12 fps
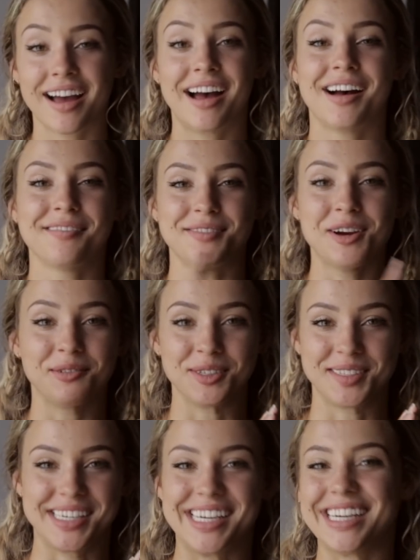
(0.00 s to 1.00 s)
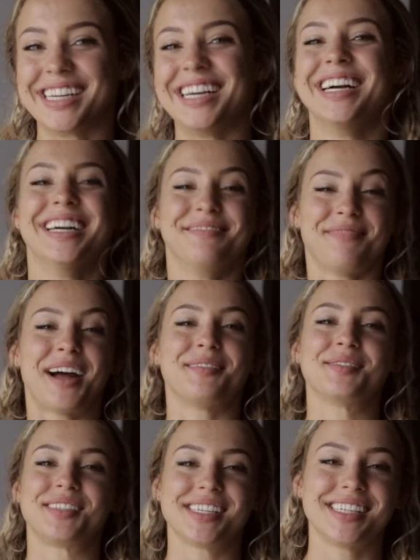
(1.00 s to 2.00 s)
have no routine. My
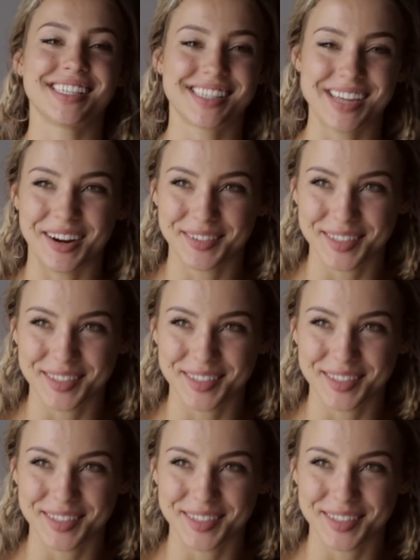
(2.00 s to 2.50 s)
routine is no